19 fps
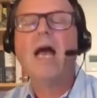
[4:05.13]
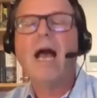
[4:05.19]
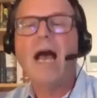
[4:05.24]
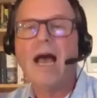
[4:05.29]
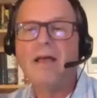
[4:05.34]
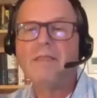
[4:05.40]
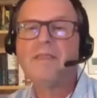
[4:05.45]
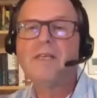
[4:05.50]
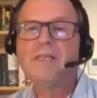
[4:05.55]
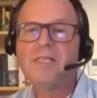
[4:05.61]

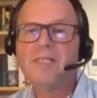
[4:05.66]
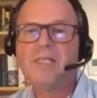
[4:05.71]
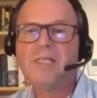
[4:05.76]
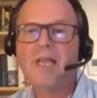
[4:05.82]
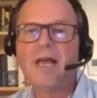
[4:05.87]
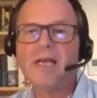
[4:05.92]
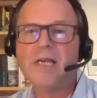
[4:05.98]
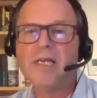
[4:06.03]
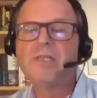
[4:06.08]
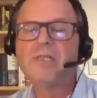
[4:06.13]
At this
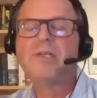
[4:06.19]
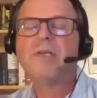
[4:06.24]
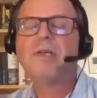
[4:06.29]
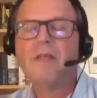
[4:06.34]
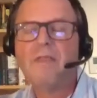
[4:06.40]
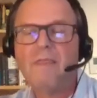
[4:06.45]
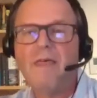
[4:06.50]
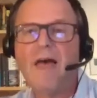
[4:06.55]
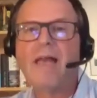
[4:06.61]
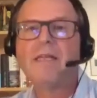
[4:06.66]
stage,
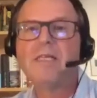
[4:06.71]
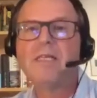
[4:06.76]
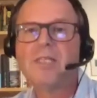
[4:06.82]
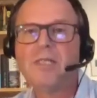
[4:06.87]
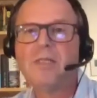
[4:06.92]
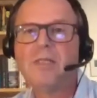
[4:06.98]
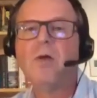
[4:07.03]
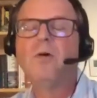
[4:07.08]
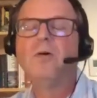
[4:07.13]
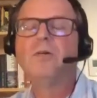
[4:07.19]
that is
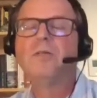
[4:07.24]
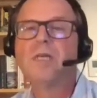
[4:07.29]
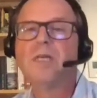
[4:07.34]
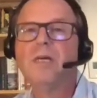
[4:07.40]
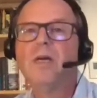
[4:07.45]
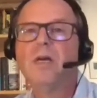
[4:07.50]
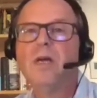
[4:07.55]
not